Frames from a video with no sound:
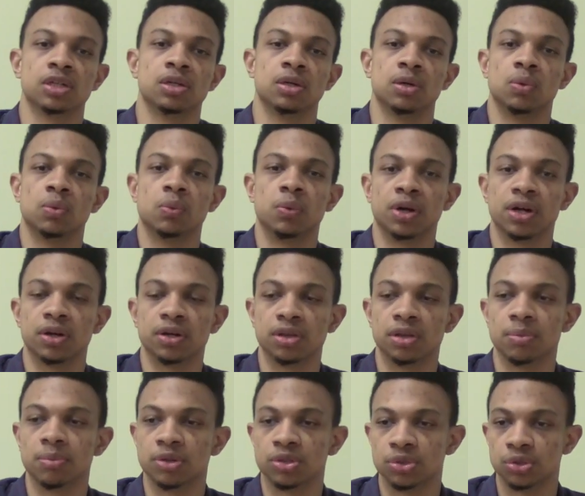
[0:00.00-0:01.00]
where the
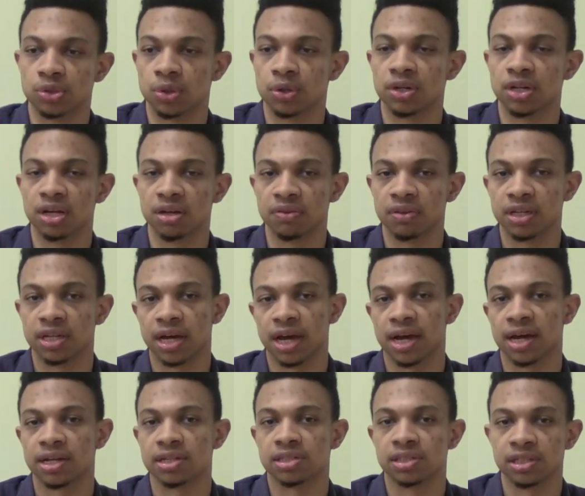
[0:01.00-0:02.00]
majority of the
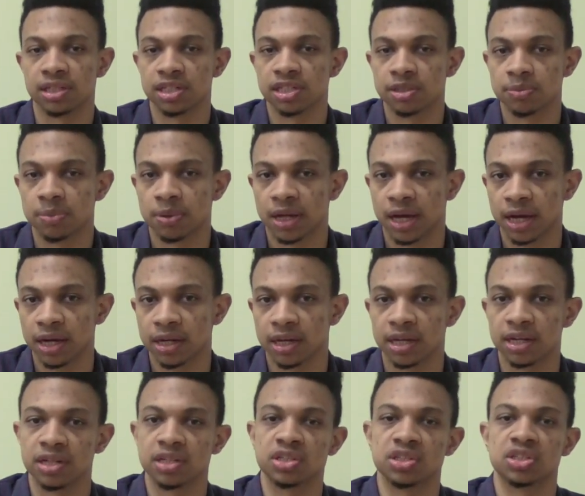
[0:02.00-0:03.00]
cast is Black, and
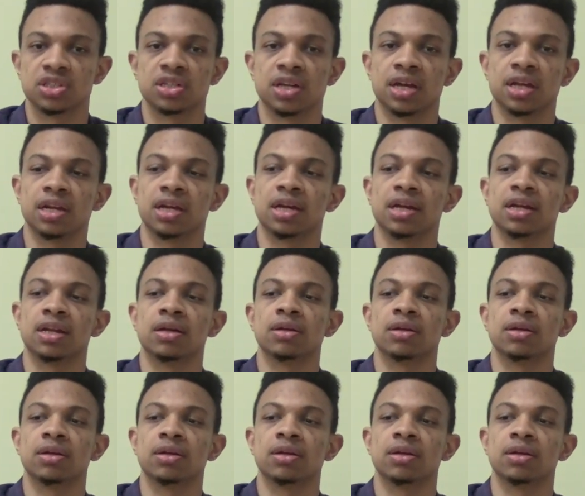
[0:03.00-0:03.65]
it's set in